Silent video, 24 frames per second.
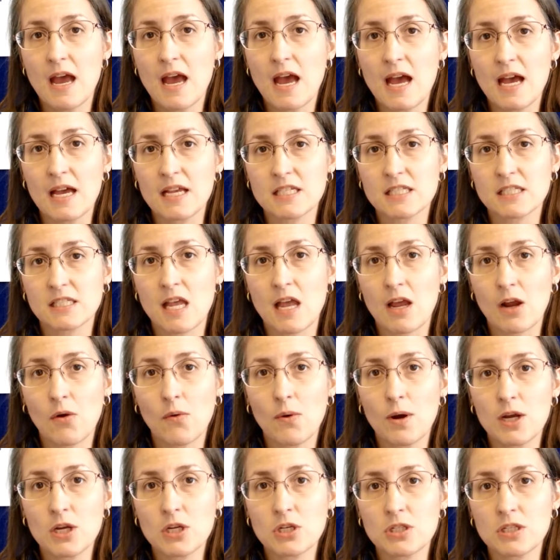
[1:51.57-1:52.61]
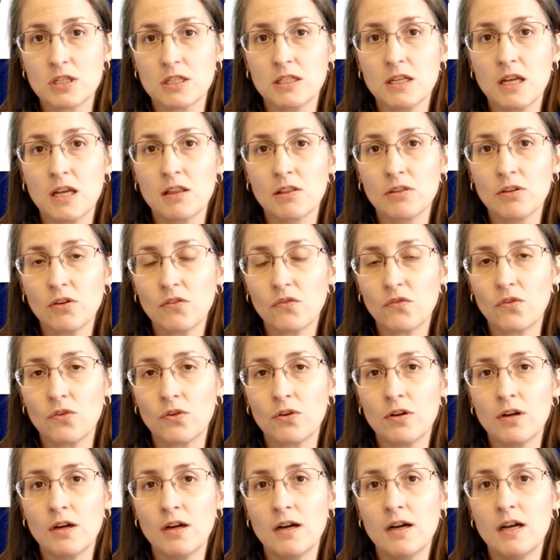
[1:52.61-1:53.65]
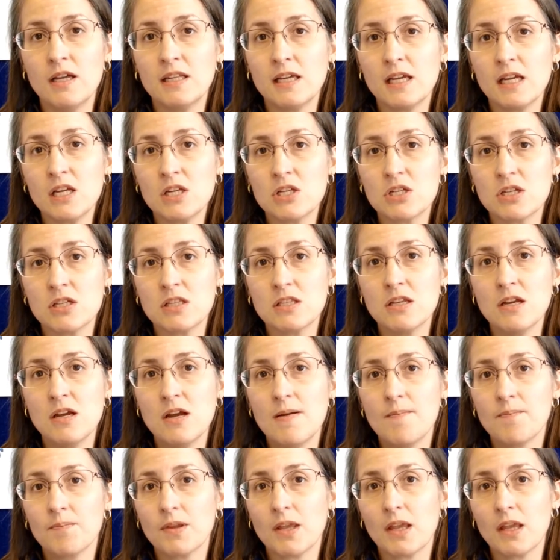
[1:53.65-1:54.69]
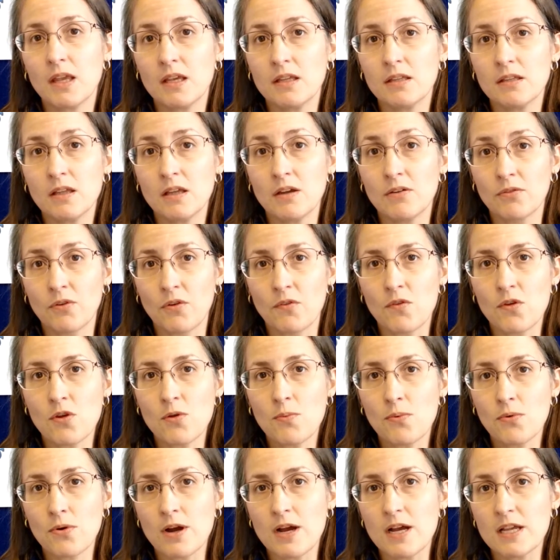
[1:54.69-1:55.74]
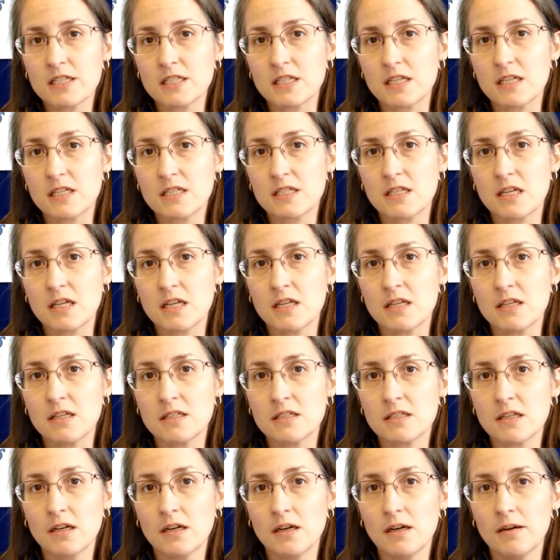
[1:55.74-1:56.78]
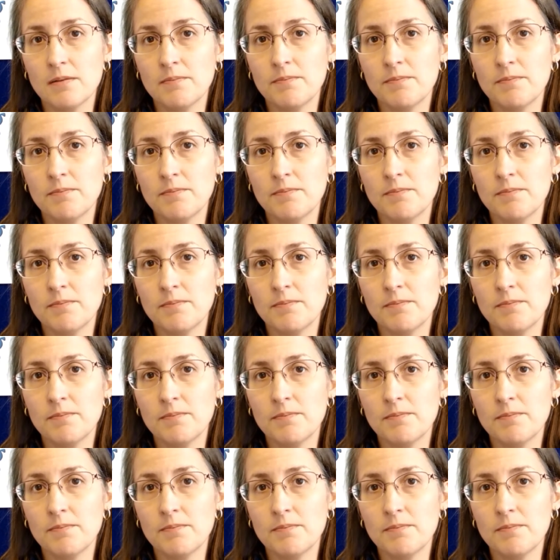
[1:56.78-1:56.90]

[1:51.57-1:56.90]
Ask that question and look for an agent and a review process that is